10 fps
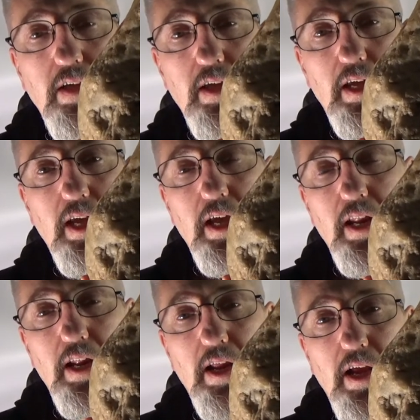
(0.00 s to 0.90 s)
And
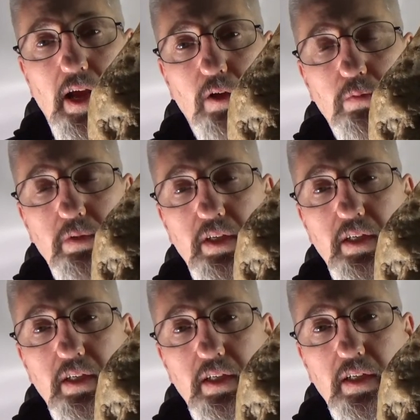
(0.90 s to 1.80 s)
I'll be
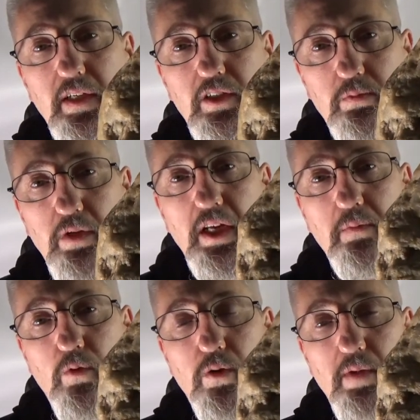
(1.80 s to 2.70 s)
explaining
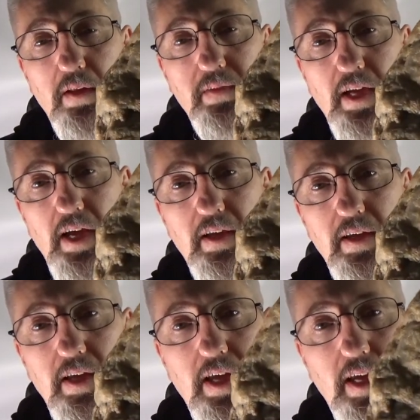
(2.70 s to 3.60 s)
more about that
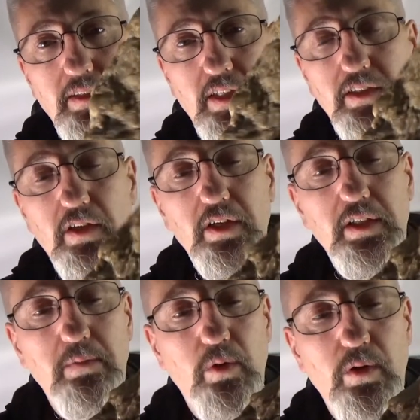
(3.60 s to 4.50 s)
as I study it
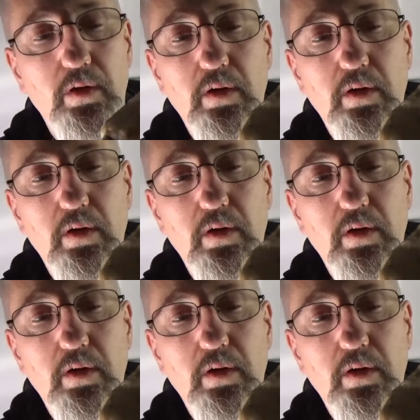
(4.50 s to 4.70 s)
more.